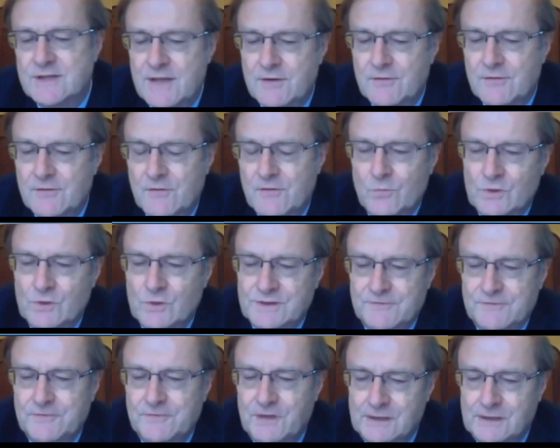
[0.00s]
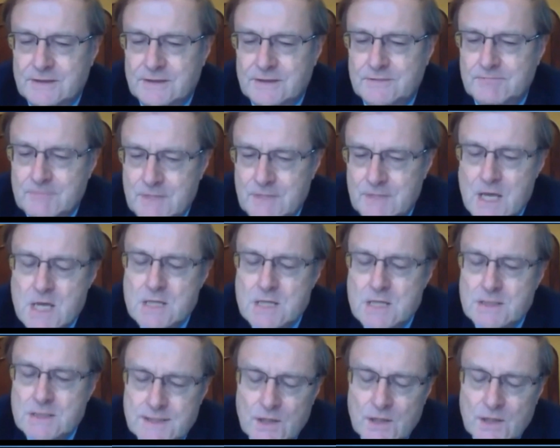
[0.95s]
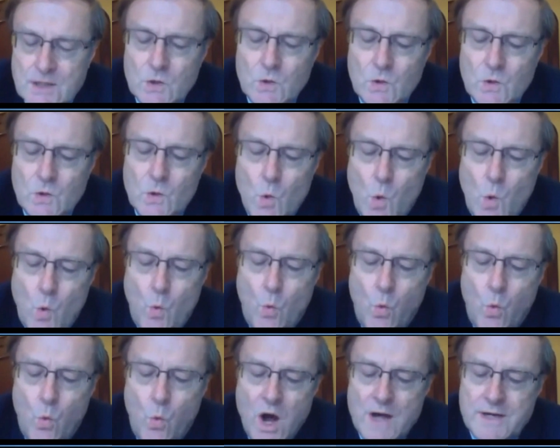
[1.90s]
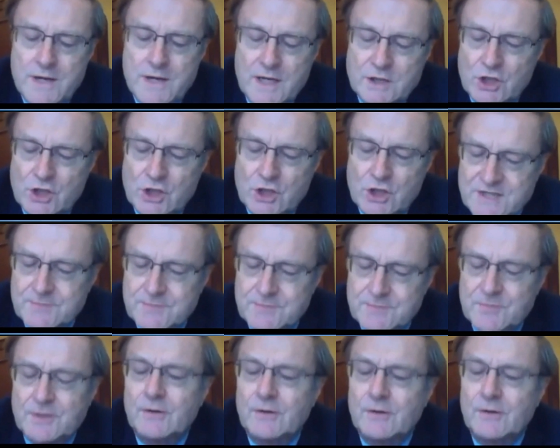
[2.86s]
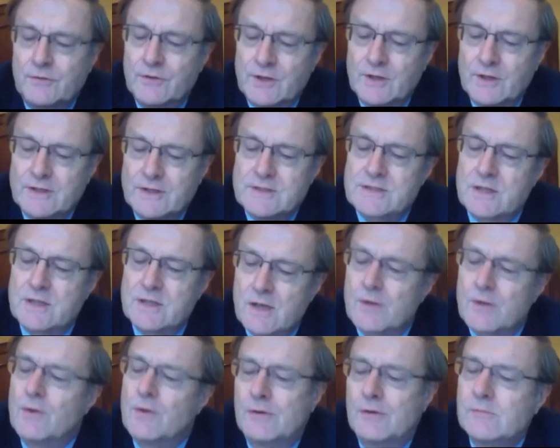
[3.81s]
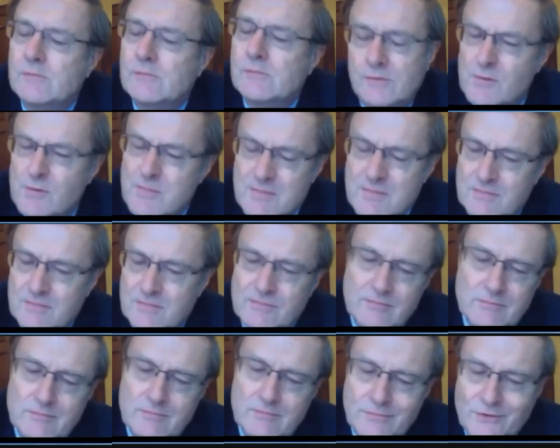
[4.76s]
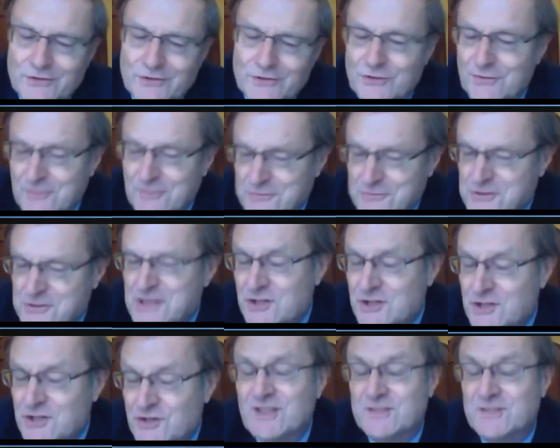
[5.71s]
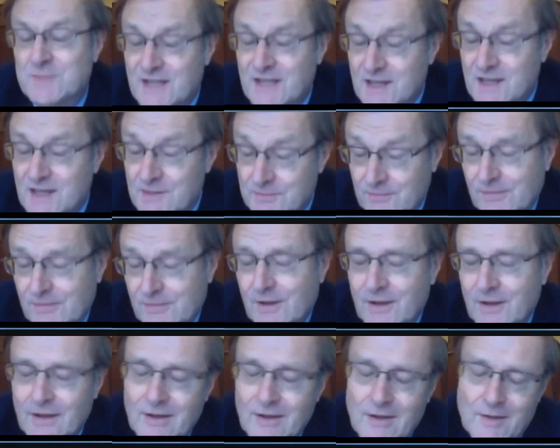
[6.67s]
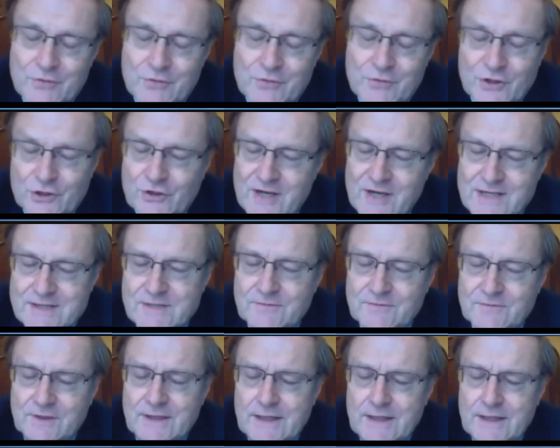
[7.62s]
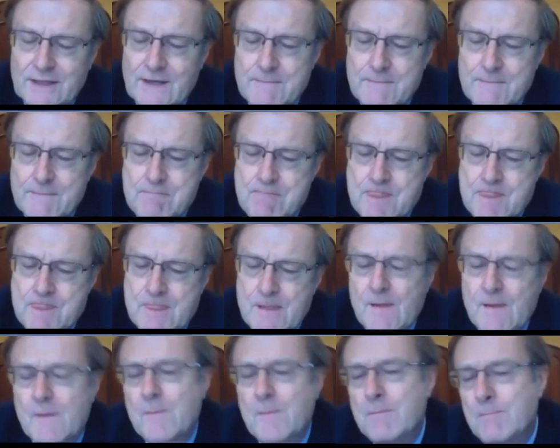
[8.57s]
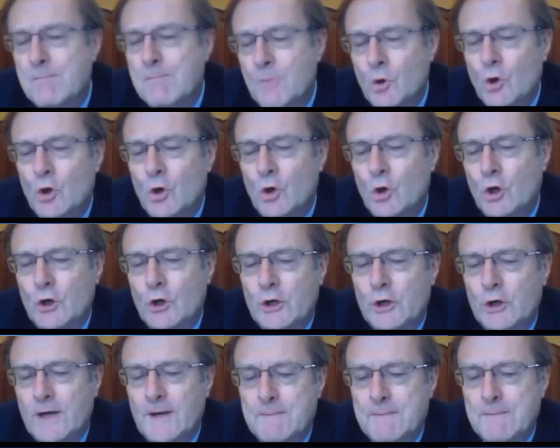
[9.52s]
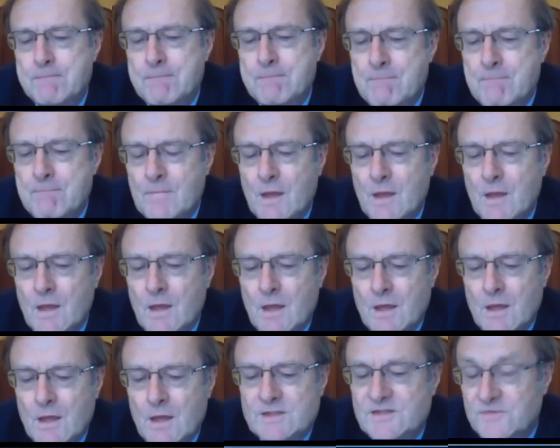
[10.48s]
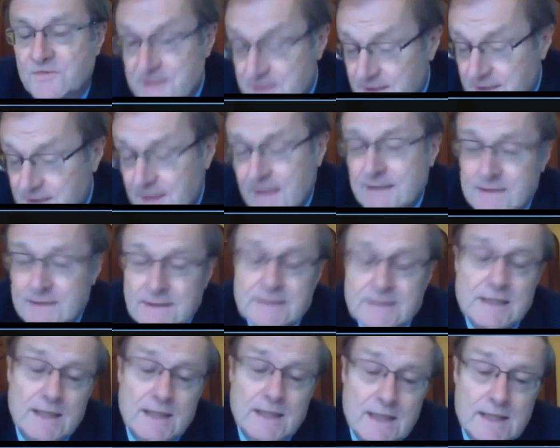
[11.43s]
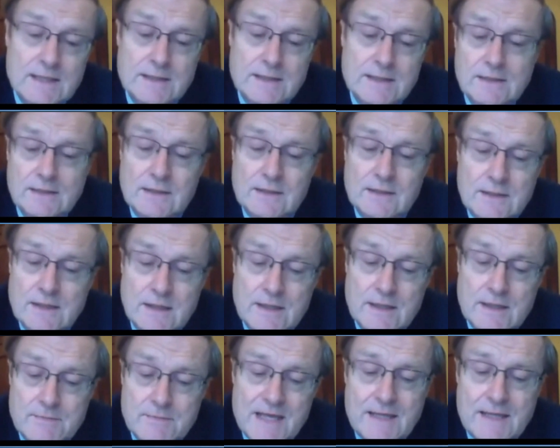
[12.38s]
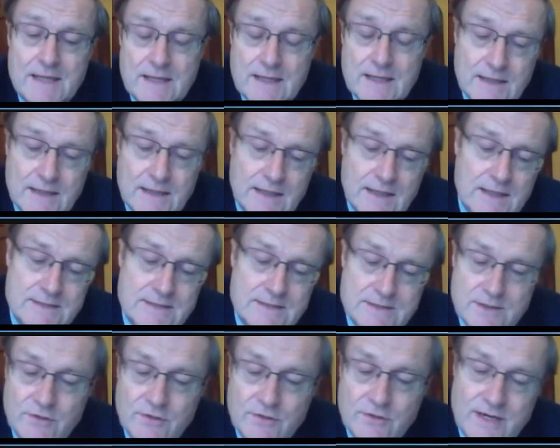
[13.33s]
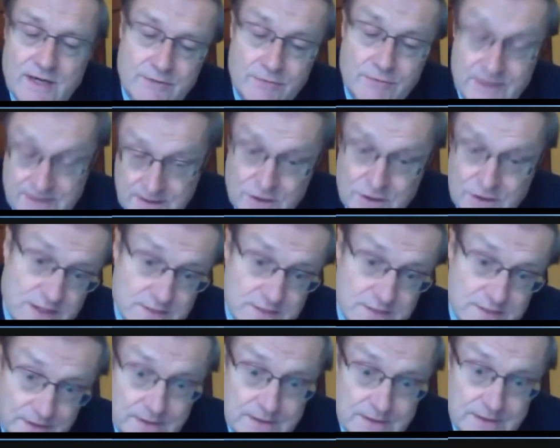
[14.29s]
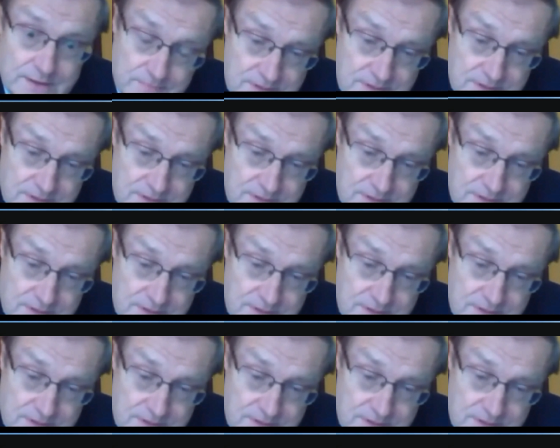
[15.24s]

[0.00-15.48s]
Neither of them will default. So one adjustment that uh, the, the derivatives industry has become progressively um, more uh, sophisticated in in making is the credit risk adjustment.